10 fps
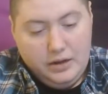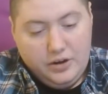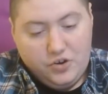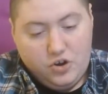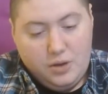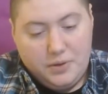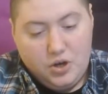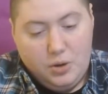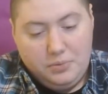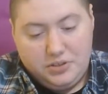You're coming
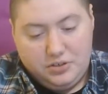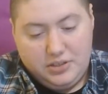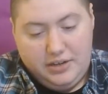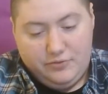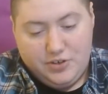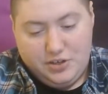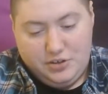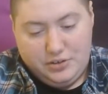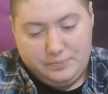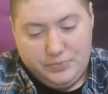home a little late for
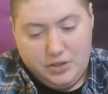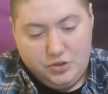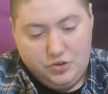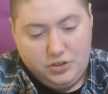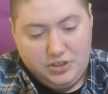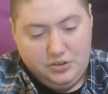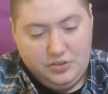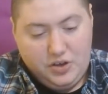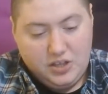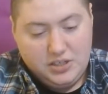dinner, you're a little
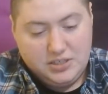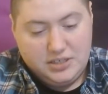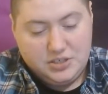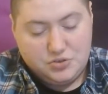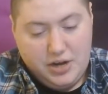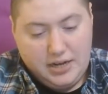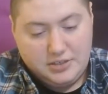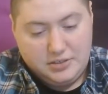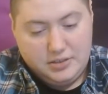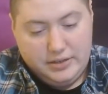thoughtless and
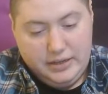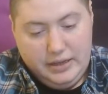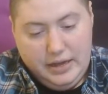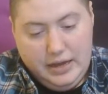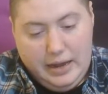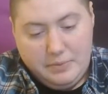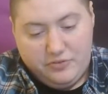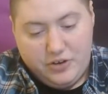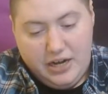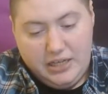distracted. I'm
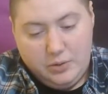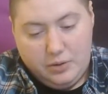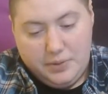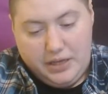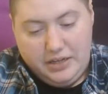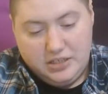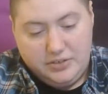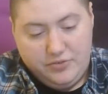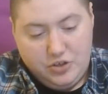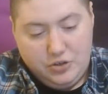afraid you are beginning to
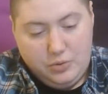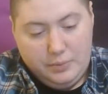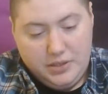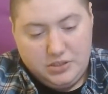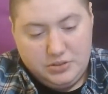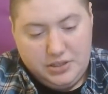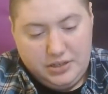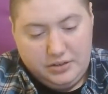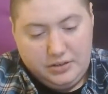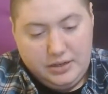view what we do
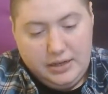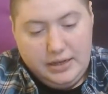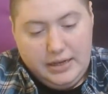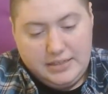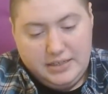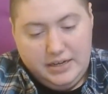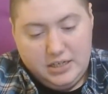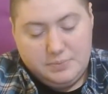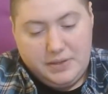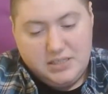here as an
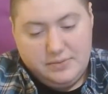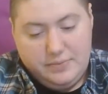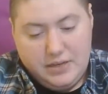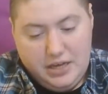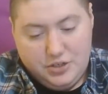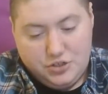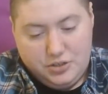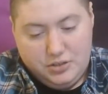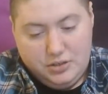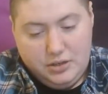inexpensive
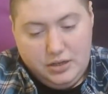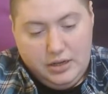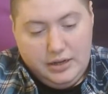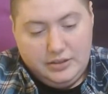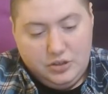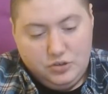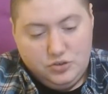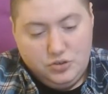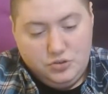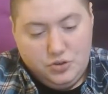vacation, and those
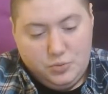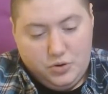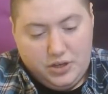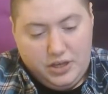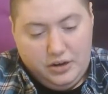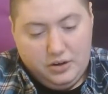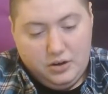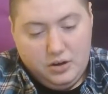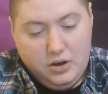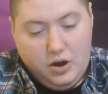who do the work here
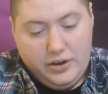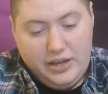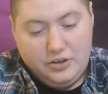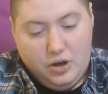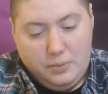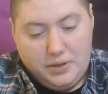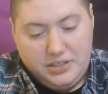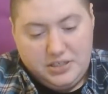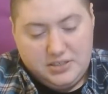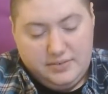are economically
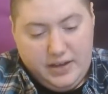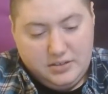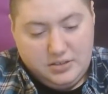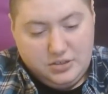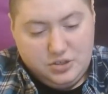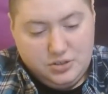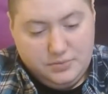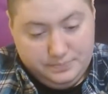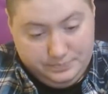disadvantaged.